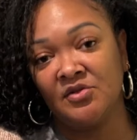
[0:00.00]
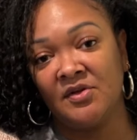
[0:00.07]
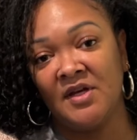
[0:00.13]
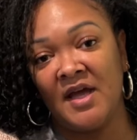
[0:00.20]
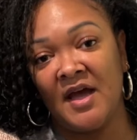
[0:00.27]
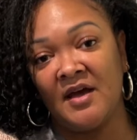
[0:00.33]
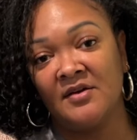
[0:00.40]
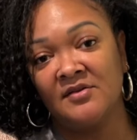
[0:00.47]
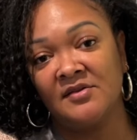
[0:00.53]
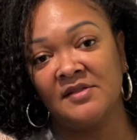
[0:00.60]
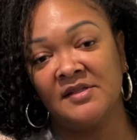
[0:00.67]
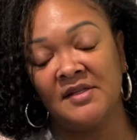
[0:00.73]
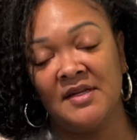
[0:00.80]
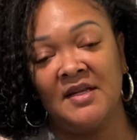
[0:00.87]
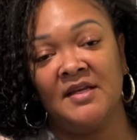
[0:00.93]
Treehouse
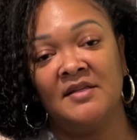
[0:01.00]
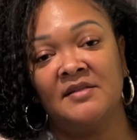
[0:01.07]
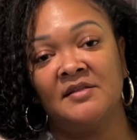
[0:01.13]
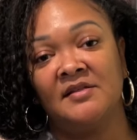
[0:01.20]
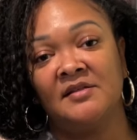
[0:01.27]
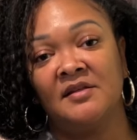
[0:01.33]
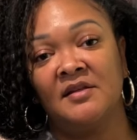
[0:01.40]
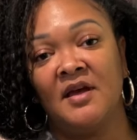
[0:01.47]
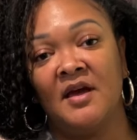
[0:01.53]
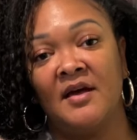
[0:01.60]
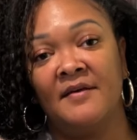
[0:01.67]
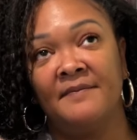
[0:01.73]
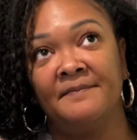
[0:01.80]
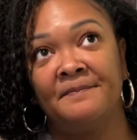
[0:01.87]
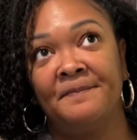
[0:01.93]
Knits
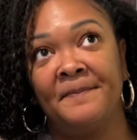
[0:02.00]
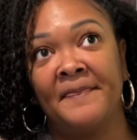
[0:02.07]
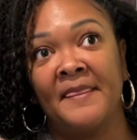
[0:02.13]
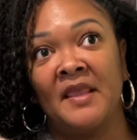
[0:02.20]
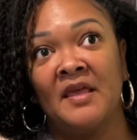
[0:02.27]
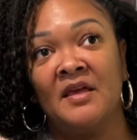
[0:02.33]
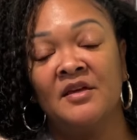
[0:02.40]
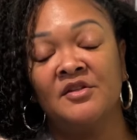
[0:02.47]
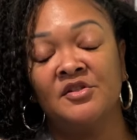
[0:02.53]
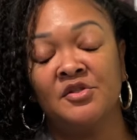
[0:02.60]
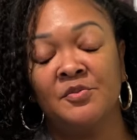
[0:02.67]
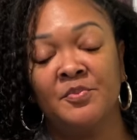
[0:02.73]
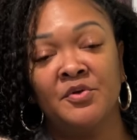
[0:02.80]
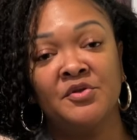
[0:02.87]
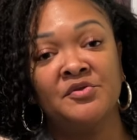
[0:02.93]

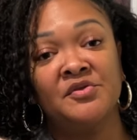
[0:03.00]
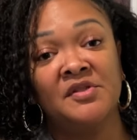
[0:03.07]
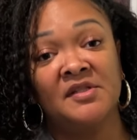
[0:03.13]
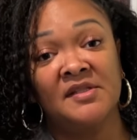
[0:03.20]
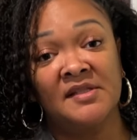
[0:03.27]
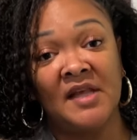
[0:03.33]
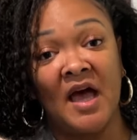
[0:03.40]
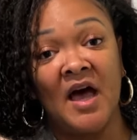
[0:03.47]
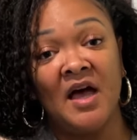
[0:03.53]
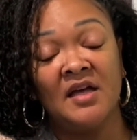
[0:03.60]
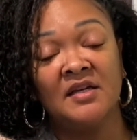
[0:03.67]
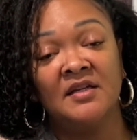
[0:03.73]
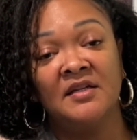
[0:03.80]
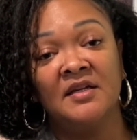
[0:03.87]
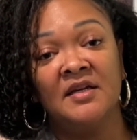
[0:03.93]
Spruce
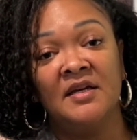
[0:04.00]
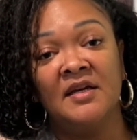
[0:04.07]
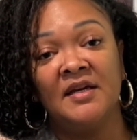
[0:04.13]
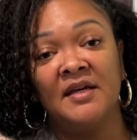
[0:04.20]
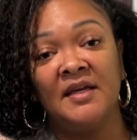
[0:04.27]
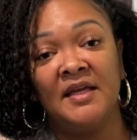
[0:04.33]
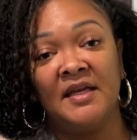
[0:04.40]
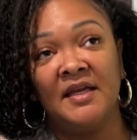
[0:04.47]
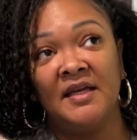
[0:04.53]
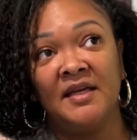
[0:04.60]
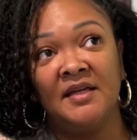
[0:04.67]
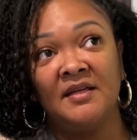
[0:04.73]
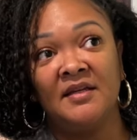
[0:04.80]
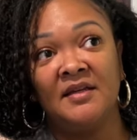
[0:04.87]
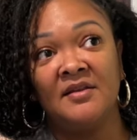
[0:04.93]
Sock
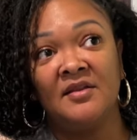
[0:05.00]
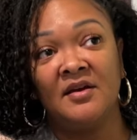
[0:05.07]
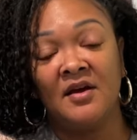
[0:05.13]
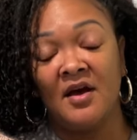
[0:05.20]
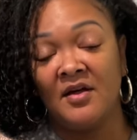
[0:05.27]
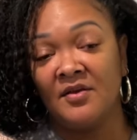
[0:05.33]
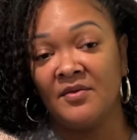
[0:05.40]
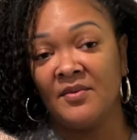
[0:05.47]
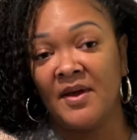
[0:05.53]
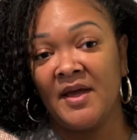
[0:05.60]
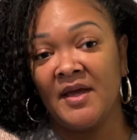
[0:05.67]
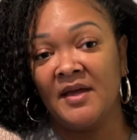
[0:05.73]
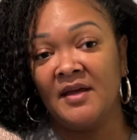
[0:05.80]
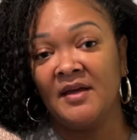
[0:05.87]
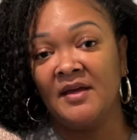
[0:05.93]
in the
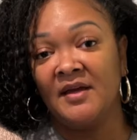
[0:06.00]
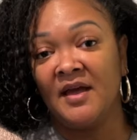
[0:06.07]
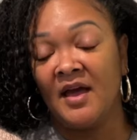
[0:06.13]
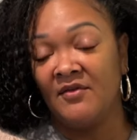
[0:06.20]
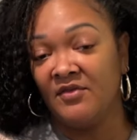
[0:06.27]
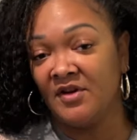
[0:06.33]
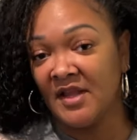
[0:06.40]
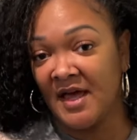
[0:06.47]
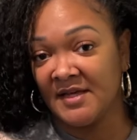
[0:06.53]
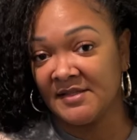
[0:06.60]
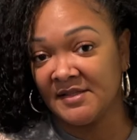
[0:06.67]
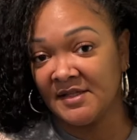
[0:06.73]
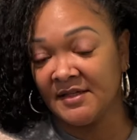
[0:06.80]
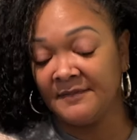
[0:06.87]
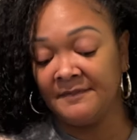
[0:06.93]
colorway
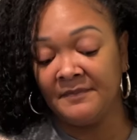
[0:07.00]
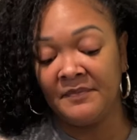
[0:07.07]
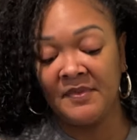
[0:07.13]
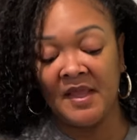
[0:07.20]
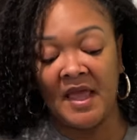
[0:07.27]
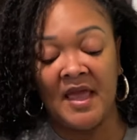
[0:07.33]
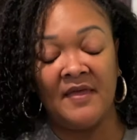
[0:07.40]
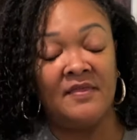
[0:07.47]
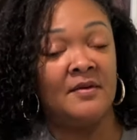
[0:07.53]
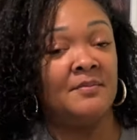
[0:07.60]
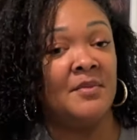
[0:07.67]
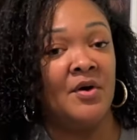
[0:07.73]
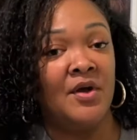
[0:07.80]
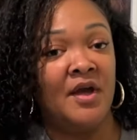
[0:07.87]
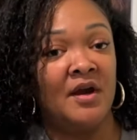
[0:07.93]
Everlasting. And the
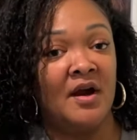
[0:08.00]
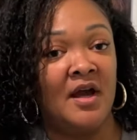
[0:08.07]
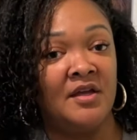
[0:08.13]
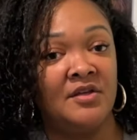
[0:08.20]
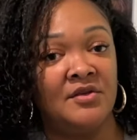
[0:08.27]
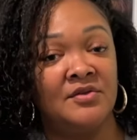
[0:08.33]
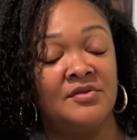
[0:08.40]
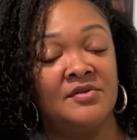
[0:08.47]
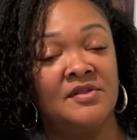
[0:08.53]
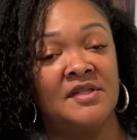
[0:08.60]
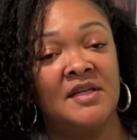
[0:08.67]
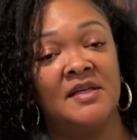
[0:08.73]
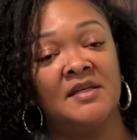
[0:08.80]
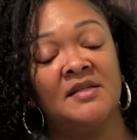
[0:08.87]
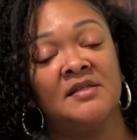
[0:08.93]
mohair I used
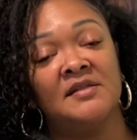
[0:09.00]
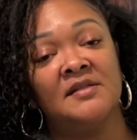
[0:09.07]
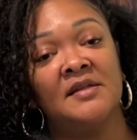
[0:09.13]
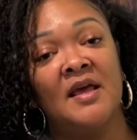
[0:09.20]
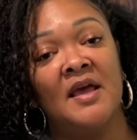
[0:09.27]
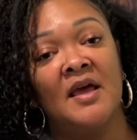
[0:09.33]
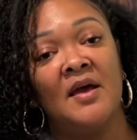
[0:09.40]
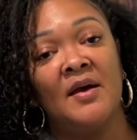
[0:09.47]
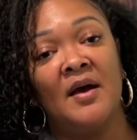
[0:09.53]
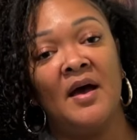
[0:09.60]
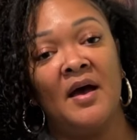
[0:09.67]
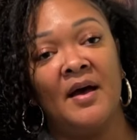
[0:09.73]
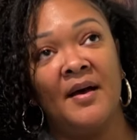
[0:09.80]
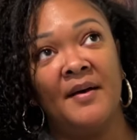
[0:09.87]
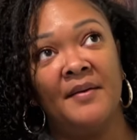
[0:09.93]
is
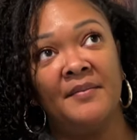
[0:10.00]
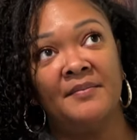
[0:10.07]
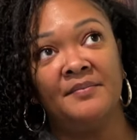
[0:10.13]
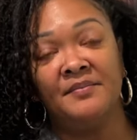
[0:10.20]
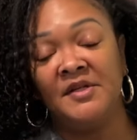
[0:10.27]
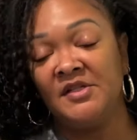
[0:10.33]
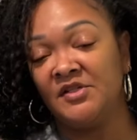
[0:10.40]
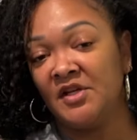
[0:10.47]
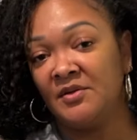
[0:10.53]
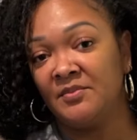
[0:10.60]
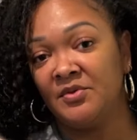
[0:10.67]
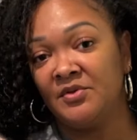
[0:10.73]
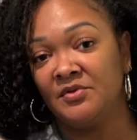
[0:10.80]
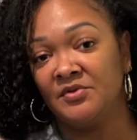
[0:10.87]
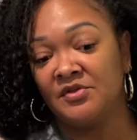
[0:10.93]

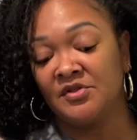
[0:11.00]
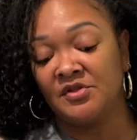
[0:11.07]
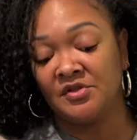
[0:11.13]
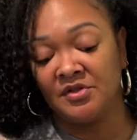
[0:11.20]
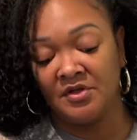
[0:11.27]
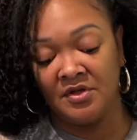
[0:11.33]
Biches